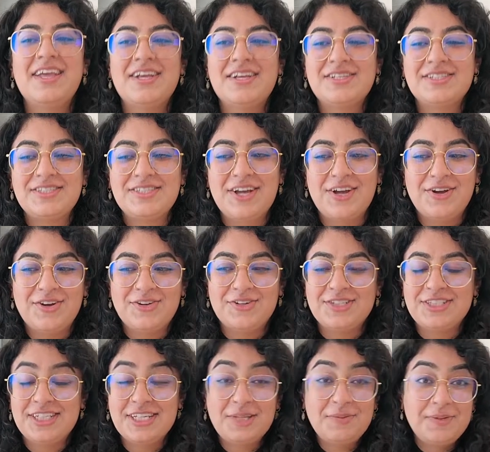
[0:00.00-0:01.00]
So
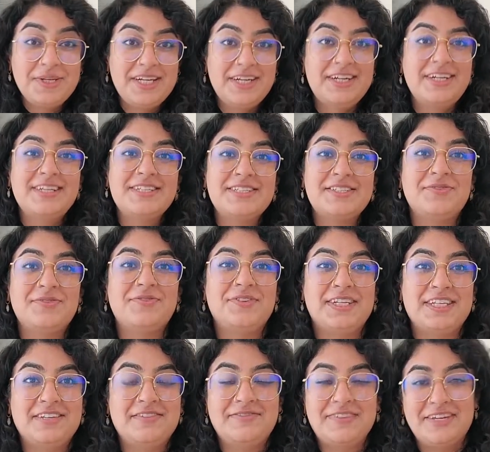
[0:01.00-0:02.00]
chili paneer is a really
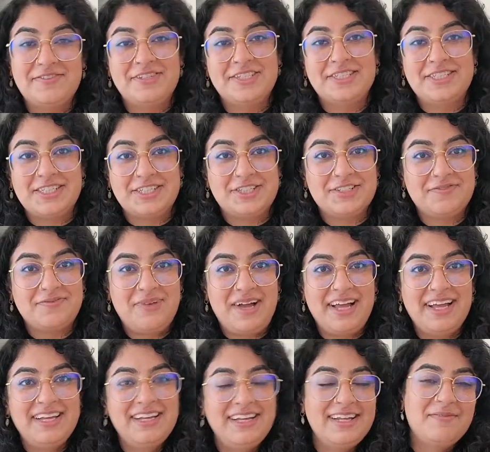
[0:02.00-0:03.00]
favorite dish of mine
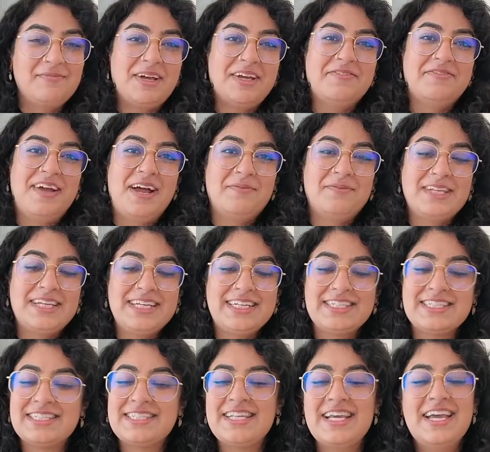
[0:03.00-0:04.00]
and my family's.
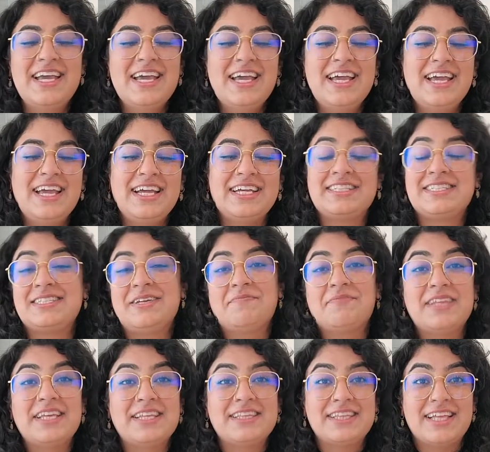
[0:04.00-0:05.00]
It's
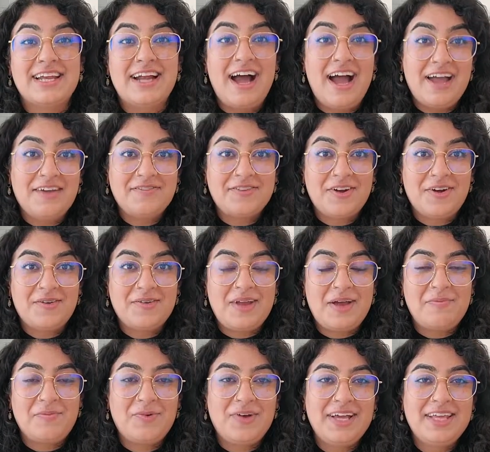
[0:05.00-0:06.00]
something that I've grown up
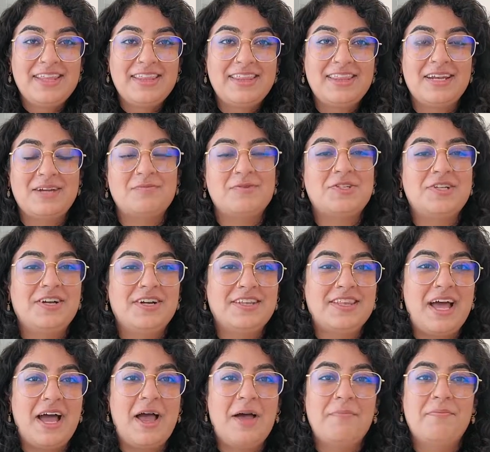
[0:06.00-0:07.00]
with, and I'm sure
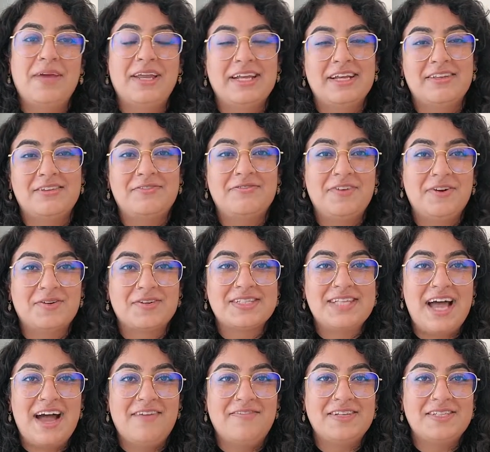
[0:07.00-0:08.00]
that many other folks
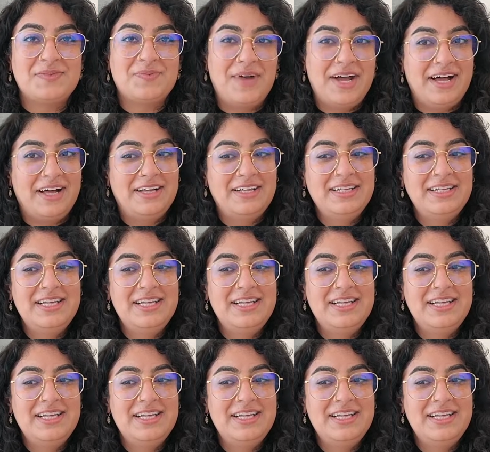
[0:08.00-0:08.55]
have as well.